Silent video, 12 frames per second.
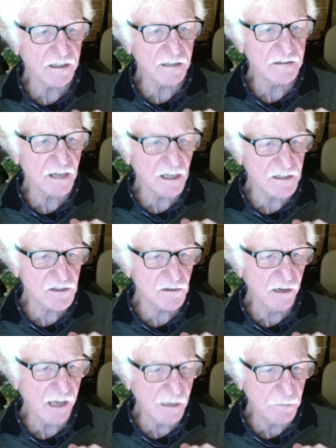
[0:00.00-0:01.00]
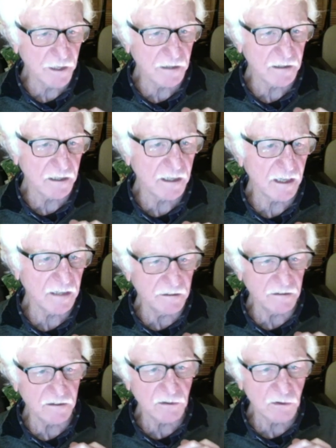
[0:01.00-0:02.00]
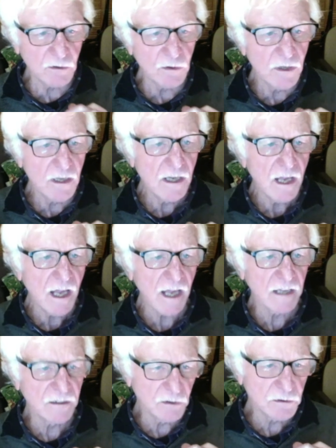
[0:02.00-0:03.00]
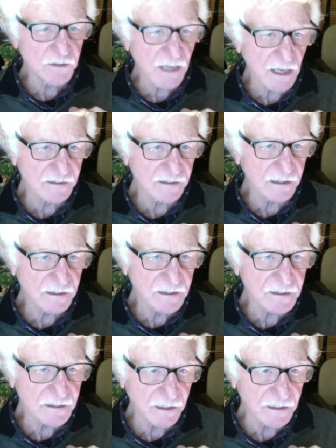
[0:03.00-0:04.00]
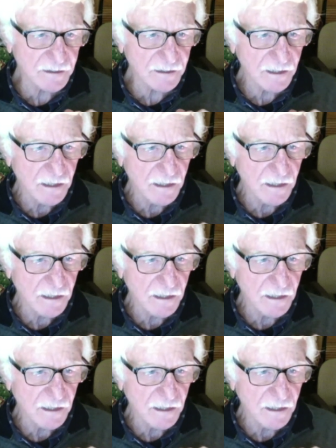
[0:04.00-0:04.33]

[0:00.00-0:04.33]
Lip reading: attacks on Lebanon in '82 and 2006.